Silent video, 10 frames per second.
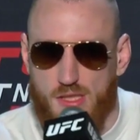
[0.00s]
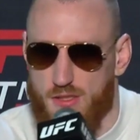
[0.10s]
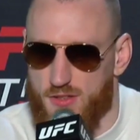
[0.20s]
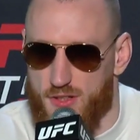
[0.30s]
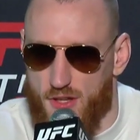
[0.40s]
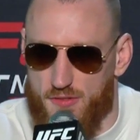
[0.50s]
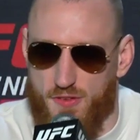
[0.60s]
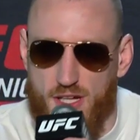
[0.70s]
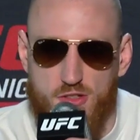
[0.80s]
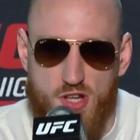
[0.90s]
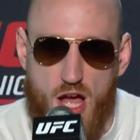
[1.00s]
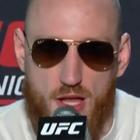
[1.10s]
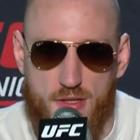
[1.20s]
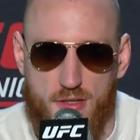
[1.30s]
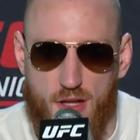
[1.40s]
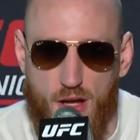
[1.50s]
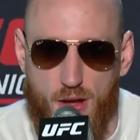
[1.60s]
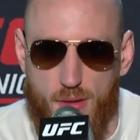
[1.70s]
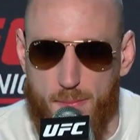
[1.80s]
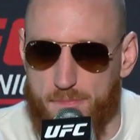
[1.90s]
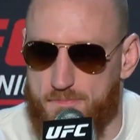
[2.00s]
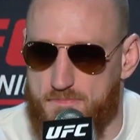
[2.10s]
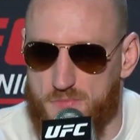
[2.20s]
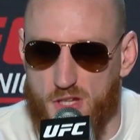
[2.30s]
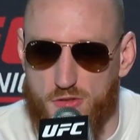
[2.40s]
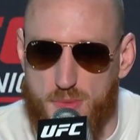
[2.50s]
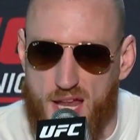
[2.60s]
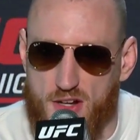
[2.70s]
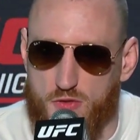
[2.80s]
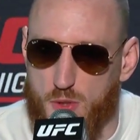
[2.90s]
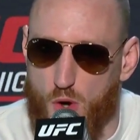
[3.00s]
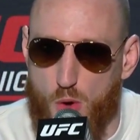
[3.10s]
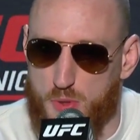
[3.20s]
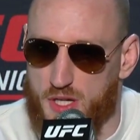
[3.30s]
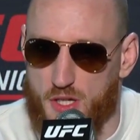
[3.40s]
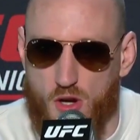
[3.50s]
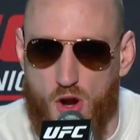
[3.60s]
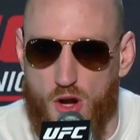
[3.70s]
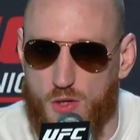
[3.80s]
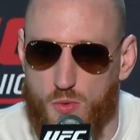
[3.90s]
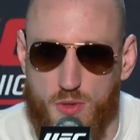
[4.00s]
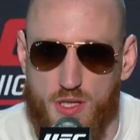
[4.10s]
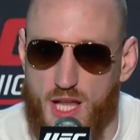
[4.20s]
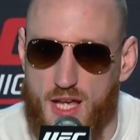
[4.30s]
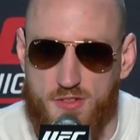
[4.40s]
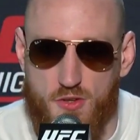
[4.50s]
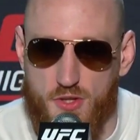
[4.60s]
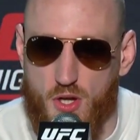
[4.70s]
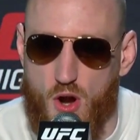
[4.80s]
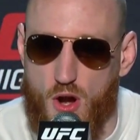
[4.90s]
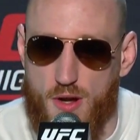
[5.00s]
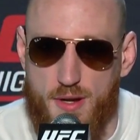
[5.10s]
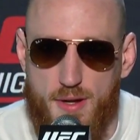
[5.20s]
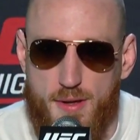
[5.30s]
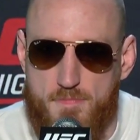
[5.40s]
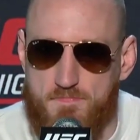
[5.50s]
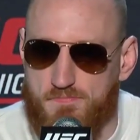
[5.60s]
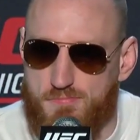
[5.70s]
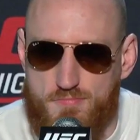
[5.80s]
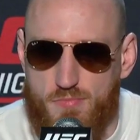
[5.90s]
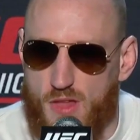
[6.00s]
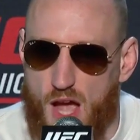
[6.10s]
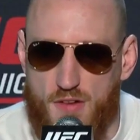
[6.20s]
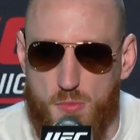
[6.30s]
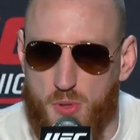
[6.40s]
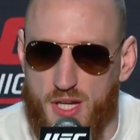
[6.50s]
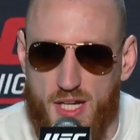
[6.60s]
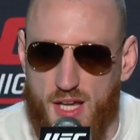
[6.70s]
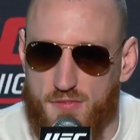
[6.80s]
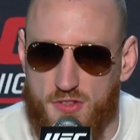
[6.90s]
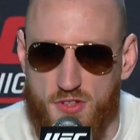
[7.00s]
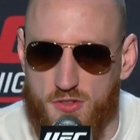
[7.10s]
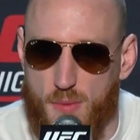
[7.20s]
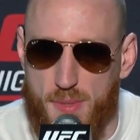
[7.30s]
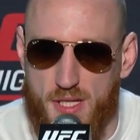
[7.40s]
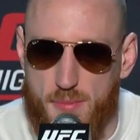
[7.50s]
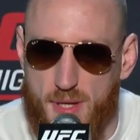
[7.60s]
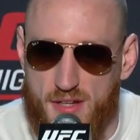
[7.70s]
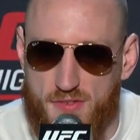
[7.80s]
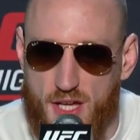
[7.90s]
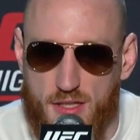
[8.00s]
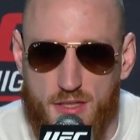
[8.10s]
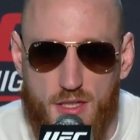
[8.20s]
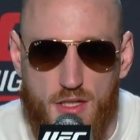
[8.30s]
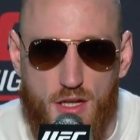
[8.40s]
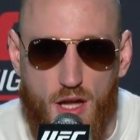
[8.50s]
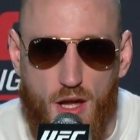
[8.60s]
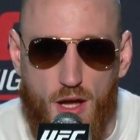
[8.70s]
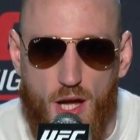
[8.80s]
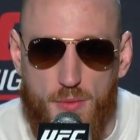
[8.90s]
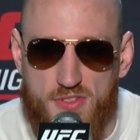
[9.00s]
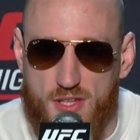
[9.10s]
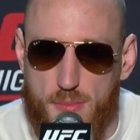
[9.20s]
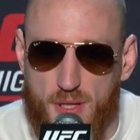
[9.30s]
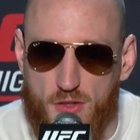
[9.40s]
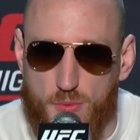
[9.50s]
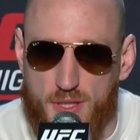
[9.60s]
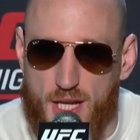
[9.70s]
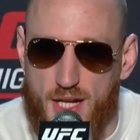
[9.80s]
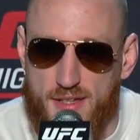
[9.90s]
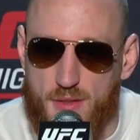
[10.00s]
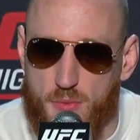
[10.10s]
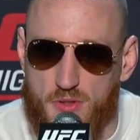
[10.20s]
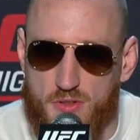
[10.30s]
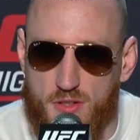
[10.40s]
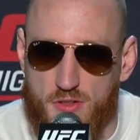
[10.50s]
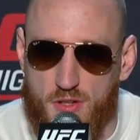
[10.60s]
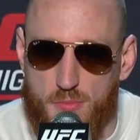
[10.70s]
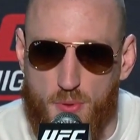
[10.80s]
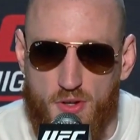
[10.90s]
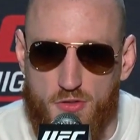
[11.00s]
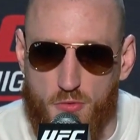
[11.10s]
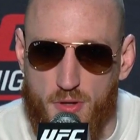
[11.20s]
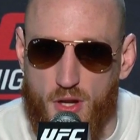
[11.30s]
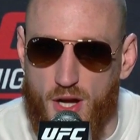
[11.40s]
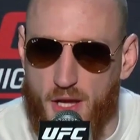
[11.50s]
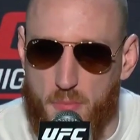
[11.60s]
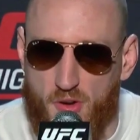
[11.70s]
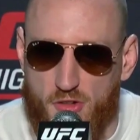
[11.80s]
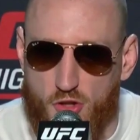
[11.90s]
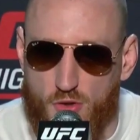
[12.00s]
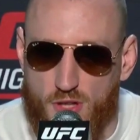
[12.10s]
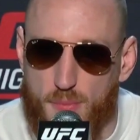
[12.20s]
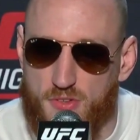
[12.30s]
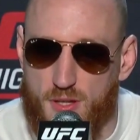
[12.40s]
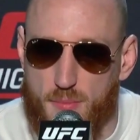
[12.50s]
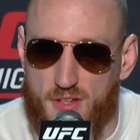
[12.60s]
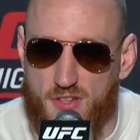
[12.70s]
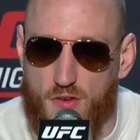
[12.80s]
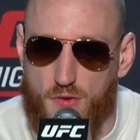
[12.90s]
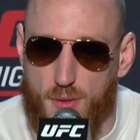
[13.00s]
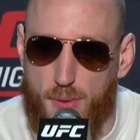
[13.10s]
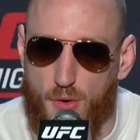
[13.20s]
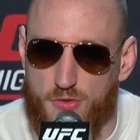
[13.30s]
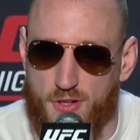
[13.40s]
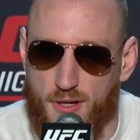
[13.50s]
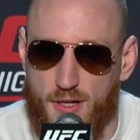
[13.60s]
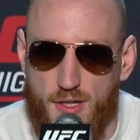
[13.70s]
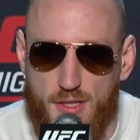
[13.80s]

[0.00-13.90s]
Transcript: It's another fight, John. Doesn't matter if we were opening the card or the last on the card. I haven't put any emphasis on being the main event. I would say the biggest one that I did was it's pretty surreal. I get pretty choked up seeing myself on a poster.